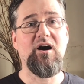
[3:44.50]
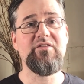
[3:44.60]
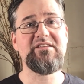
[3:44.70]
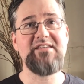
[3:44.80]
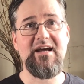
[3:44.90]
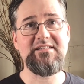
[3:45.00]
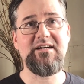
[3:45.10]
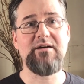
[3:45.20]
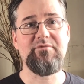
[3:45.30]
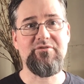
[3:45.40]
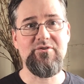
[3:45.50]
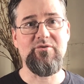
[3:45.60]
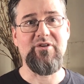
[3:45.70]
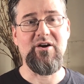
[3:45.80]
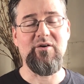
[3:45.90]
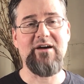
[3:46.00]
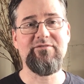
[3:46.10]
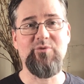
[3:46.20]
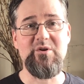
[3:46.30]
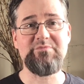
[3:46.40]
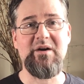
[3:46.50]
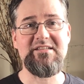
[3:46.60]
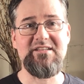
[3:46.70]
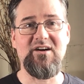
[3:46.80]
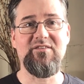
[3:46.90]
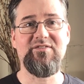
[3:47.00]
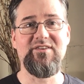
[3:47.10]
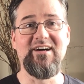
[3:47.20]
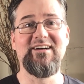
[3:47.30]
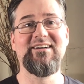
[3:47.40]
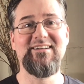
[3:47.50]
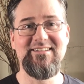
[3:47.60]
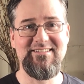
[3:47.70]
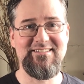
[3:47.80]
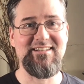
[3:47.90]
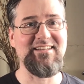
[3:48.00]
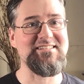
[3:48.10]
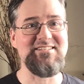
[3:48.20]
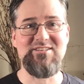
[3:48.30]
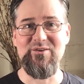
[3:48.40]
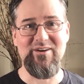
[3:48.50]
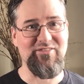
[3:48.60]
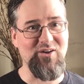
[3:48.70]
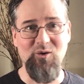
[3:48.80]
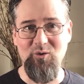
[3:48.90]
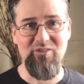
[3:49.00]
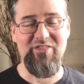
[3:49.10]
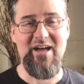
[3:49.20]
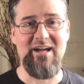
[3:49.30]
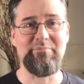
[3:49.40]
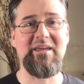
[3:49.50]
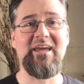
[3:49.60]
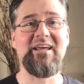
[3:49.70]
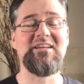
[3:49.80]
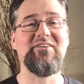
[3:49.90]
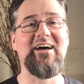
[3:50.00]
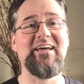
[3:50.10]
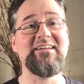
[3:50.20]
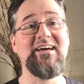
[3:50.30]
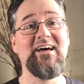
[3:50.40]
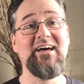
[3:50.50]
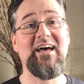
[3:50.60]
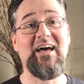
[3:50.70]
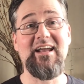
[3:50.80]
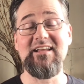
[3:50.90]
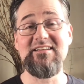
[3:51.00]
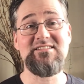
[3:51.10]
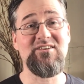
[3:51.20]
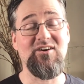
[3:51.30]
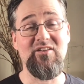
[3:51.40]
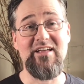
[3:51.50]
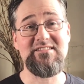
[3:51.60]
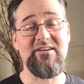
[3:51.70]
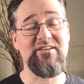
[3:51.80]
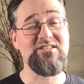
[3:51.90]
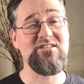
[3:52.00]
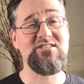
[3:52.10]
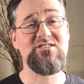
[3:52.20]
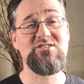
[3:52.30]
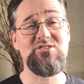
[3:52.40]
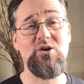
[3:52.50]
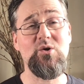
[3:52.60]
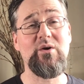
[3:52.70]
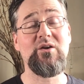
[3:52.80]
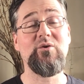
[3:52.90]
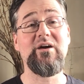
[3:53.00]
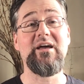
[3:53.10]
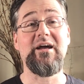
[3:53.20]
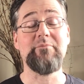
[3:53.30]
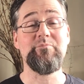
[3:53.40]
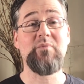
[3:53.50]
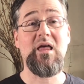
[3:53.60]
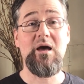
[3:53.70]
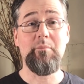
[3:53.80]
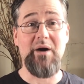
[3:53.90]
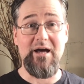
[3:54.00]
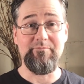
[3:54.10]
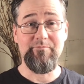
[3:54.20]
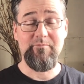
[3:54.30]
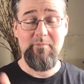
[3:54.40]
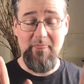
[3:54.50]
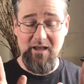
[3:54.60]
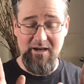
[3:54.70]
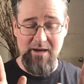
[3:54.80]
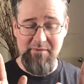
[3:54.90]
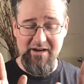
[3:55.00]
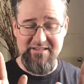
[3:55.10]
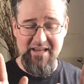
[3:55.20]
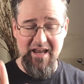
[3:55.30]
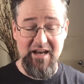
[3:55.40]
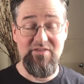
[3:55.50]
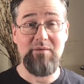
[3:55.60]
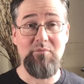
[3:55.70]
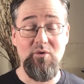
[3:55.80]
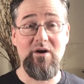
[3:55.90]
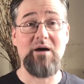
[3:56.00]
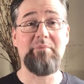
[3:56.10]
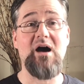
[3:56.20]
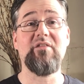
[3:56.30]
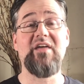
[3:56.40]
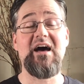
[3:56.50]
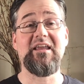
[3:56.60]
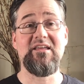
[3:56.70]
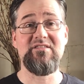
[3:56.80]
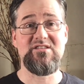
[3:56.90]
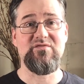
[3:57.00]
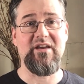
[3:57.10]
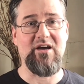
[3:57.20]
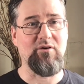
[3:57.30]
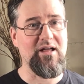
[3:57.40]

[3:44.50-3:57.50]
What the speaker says: On the second time through, though, I forced myself to listen to it, the whole thing, beginning to end. And I listened to all that stuff. It's just so annoying. But I'm not going to say anything more about that in this video.